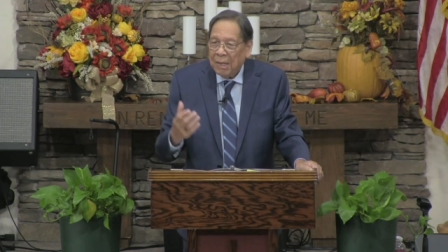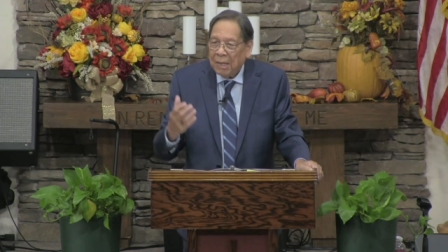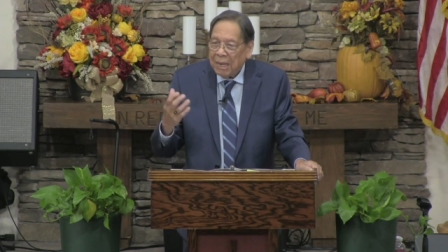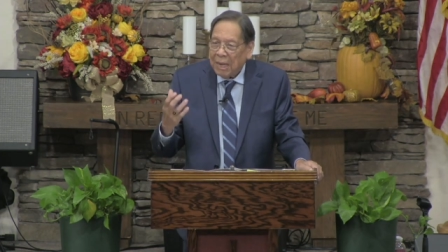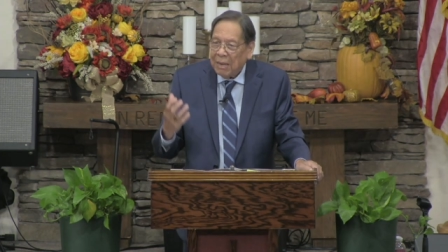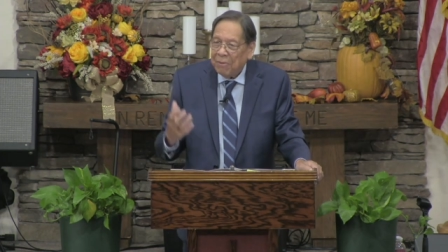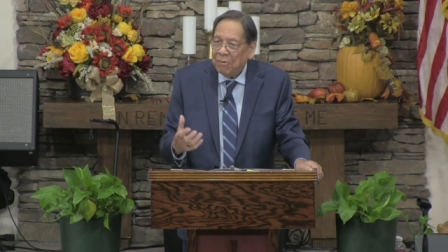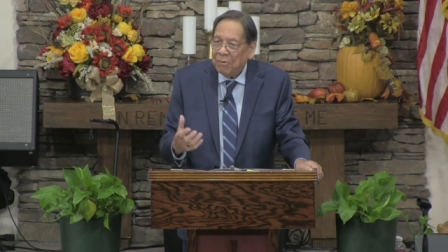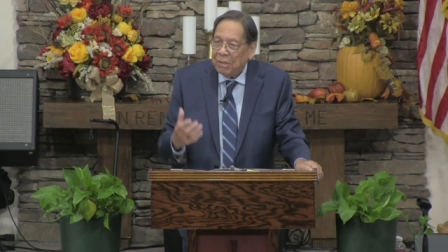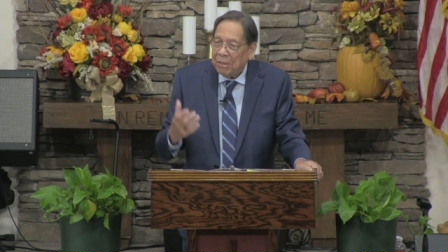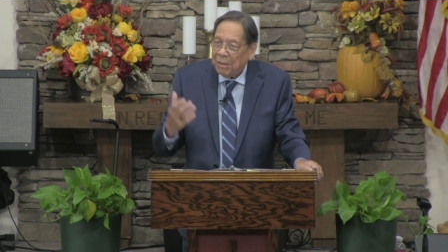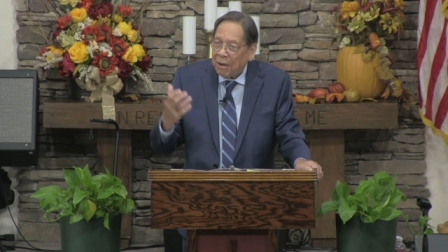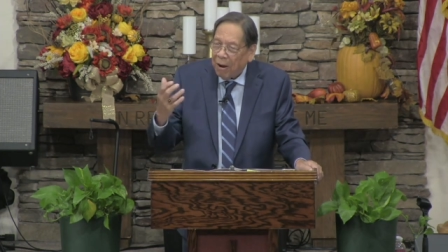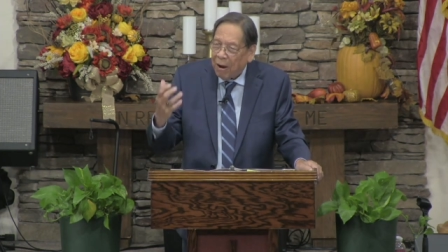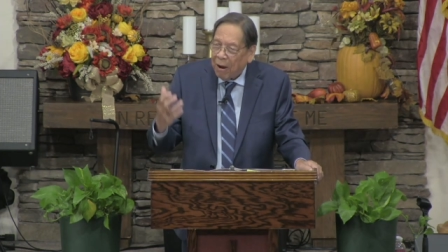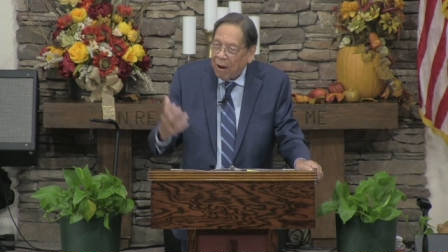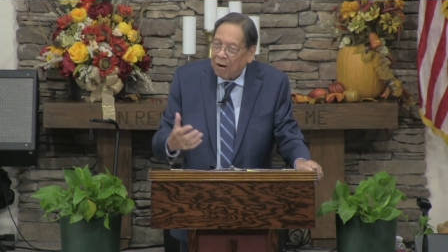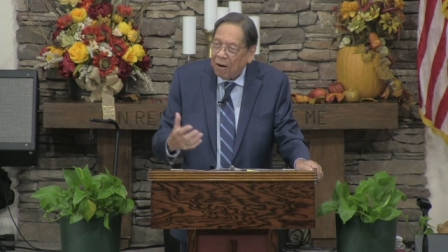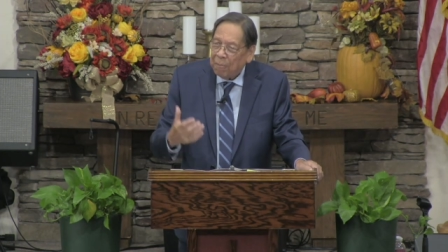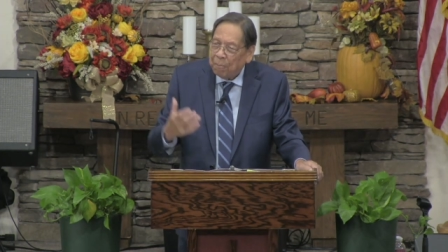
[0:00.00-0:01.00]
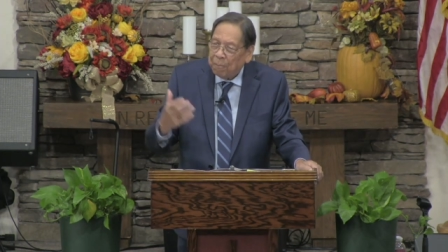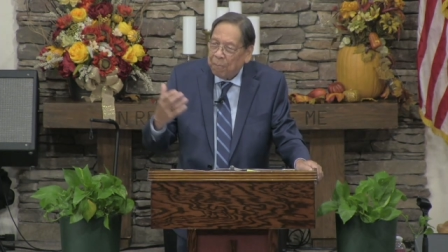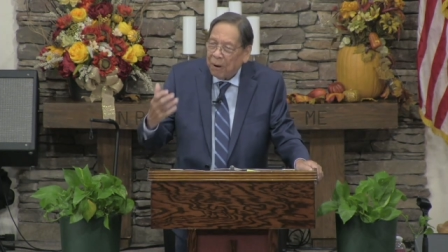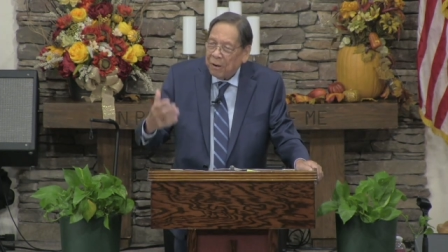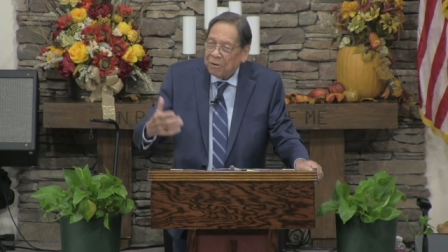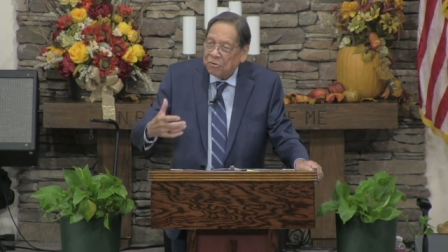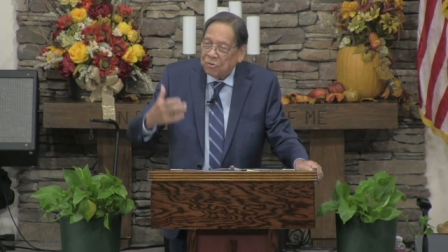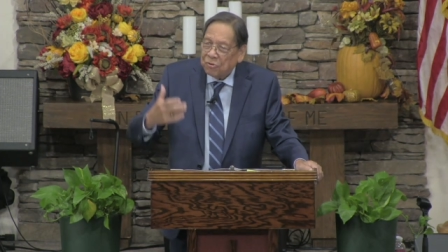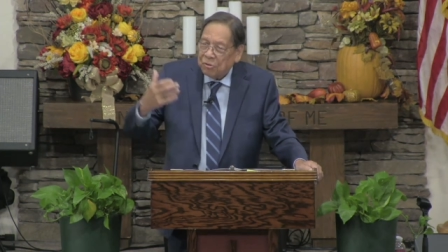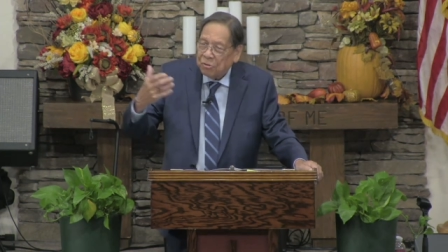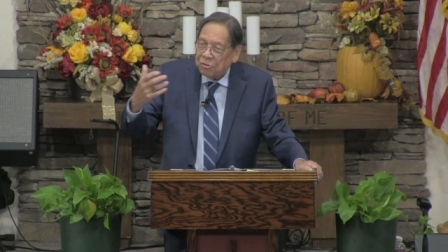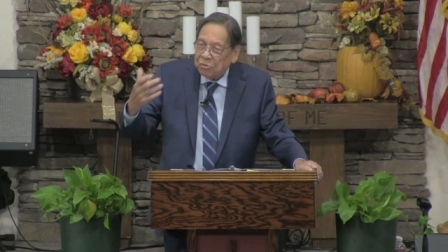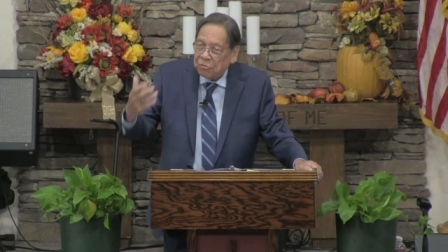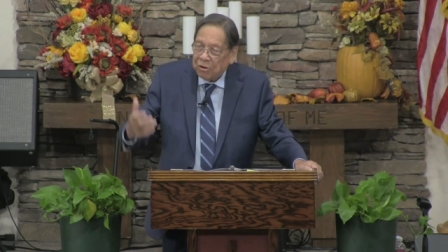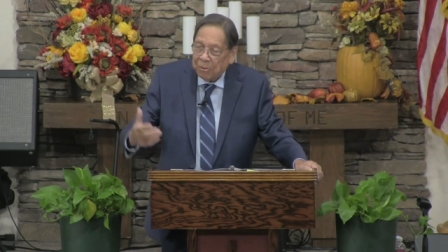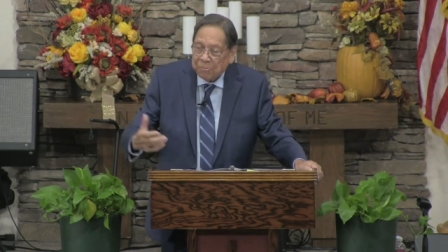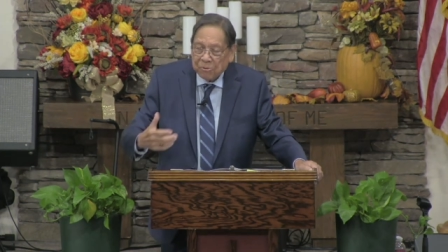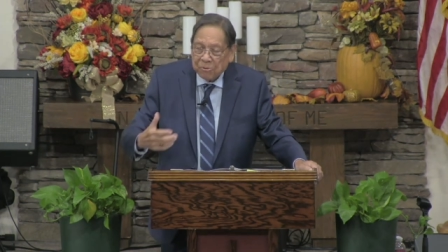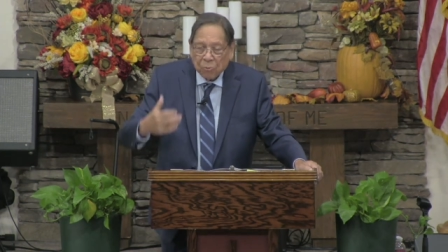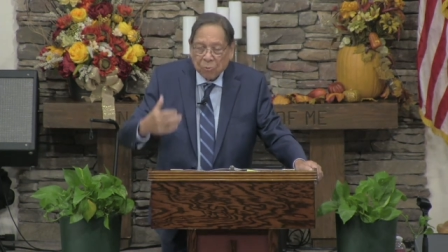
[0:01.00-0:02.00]
even the hard parts of the
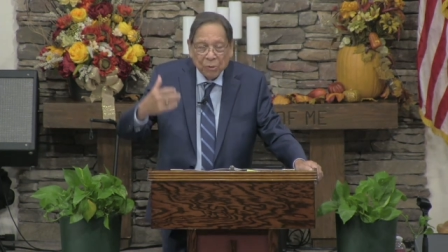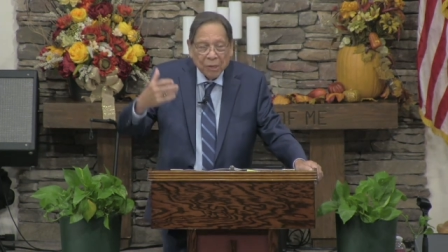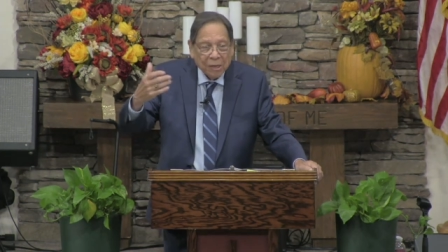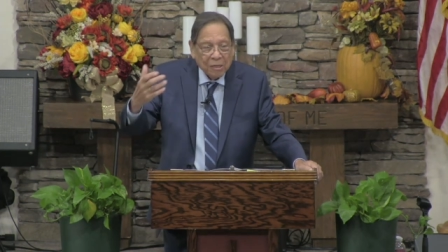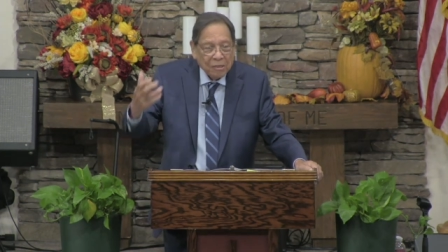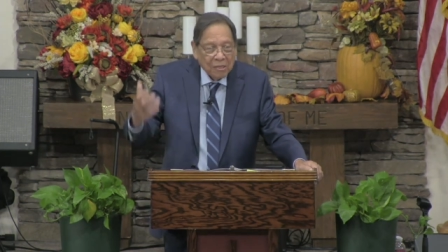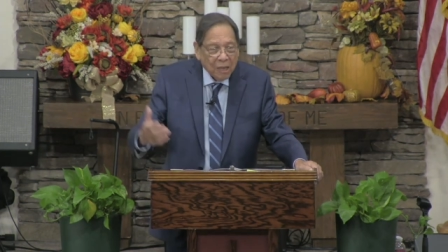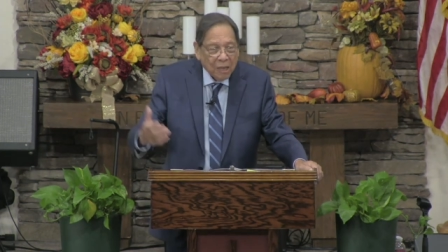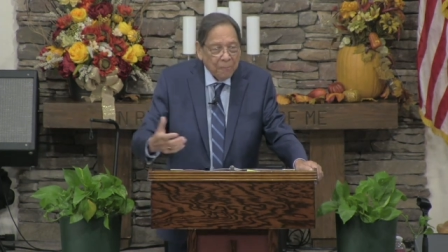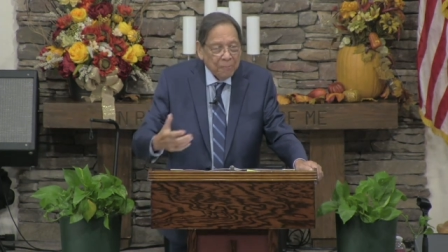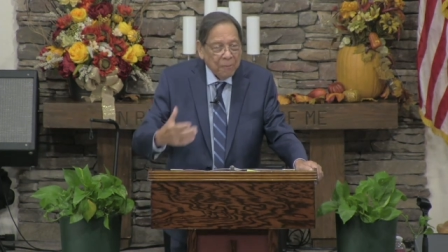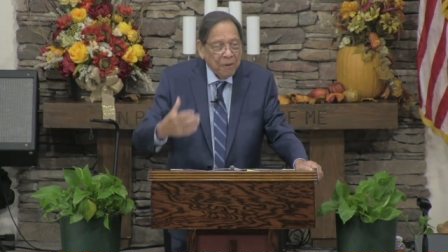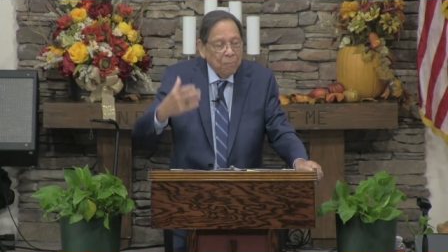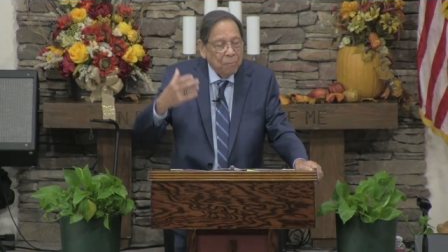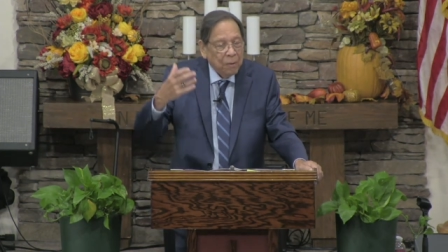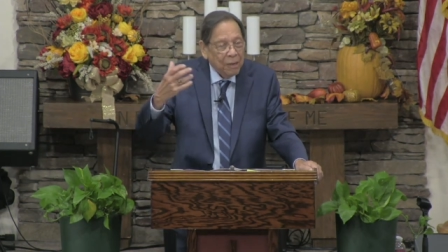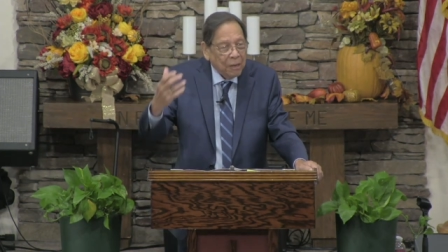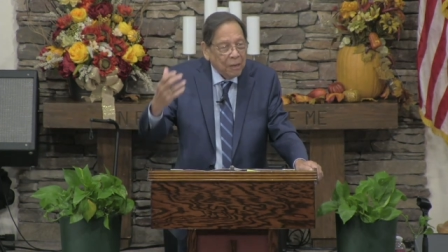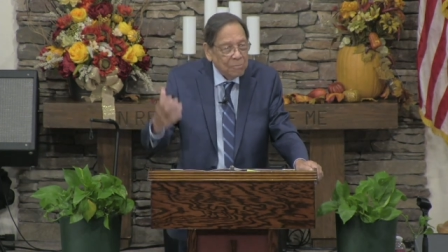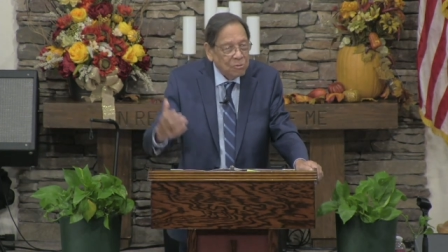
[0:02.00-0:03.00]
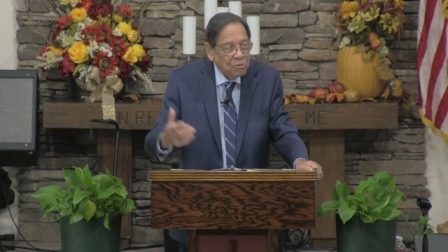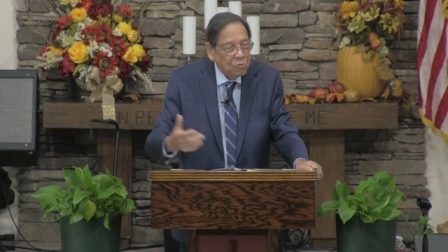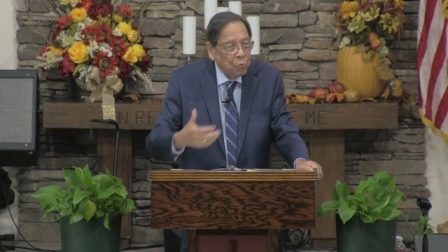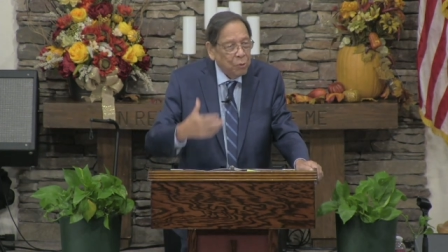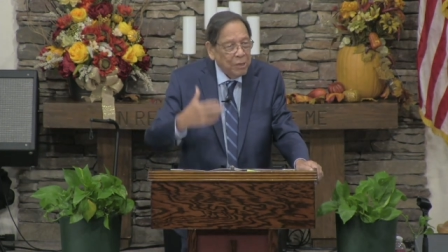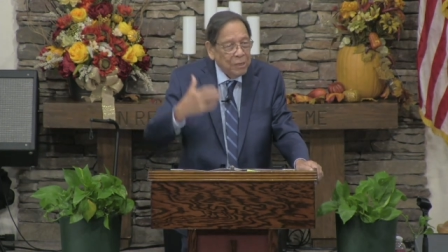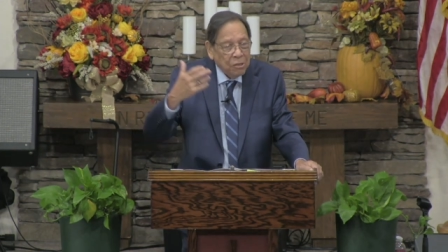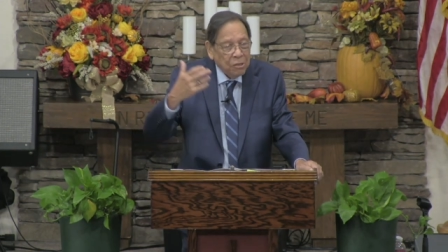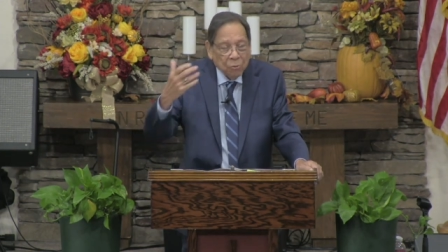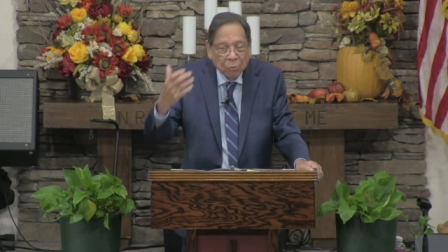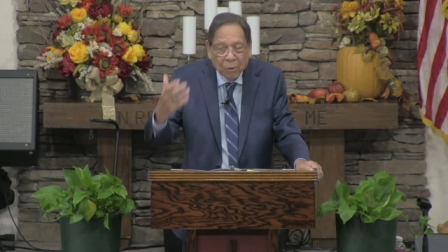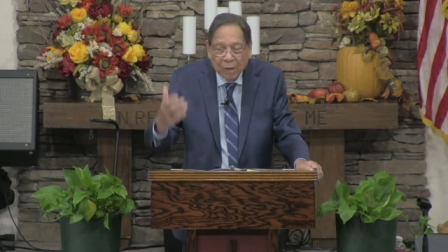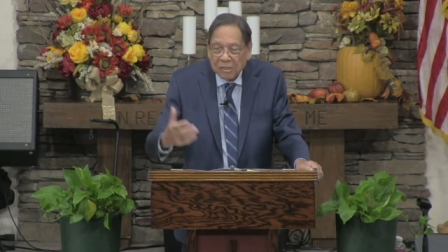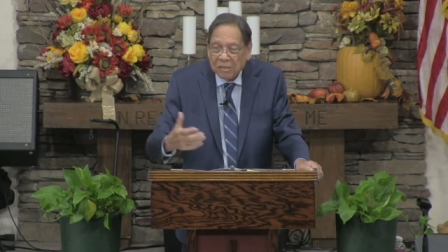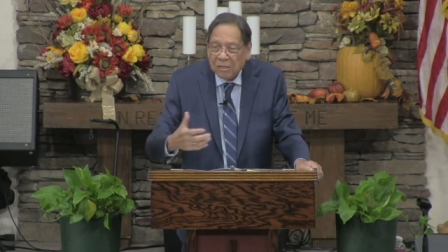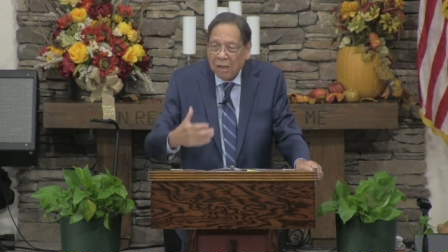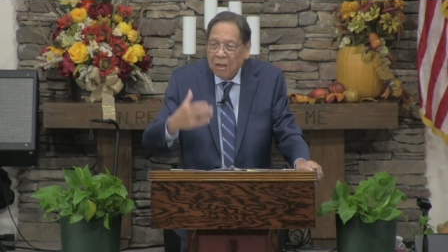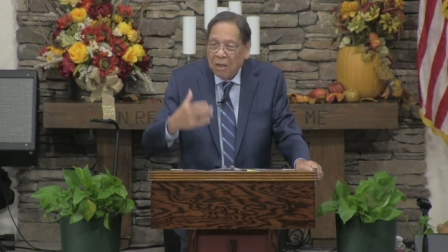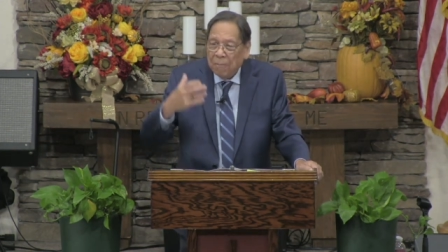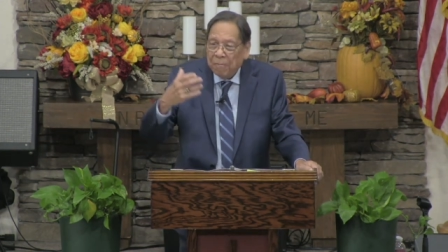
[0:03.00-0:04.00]
scripture we accept and it becomes sweet to
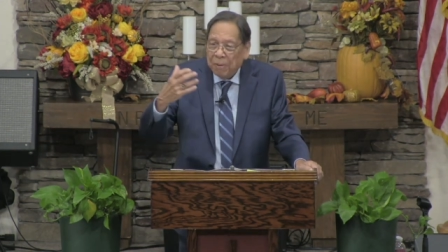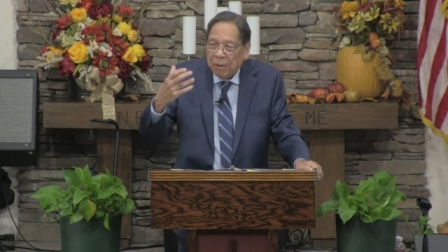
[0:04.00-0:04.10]
us